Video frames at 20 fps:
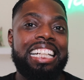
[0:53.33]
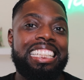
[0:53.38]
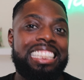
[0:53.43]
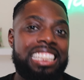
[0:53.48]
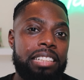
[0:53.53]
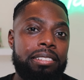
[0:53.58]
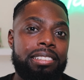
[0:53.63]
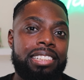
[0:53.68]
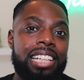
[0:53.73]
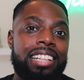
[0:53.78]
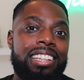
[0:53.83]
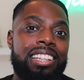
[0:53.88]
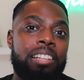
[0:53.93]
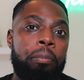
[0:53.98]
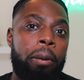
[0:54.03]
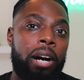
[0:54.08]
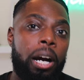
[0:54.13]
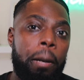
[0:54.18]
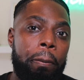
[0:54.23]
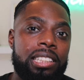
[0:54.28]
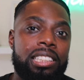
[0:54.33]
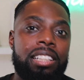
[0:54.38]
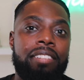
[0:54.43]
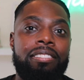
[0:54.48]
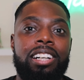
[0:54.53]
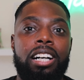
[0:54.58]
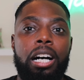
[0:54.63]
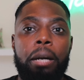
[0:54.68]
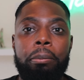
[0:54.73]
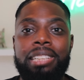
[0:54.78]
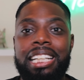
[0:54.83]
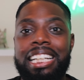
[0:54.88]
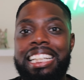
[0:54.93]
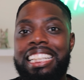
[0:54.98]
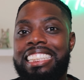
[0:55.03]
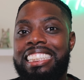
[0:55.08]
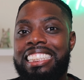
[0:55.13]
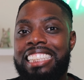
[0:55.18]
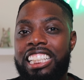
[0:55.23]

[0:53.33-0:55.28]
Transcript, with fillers: It seems that the purpose of the update is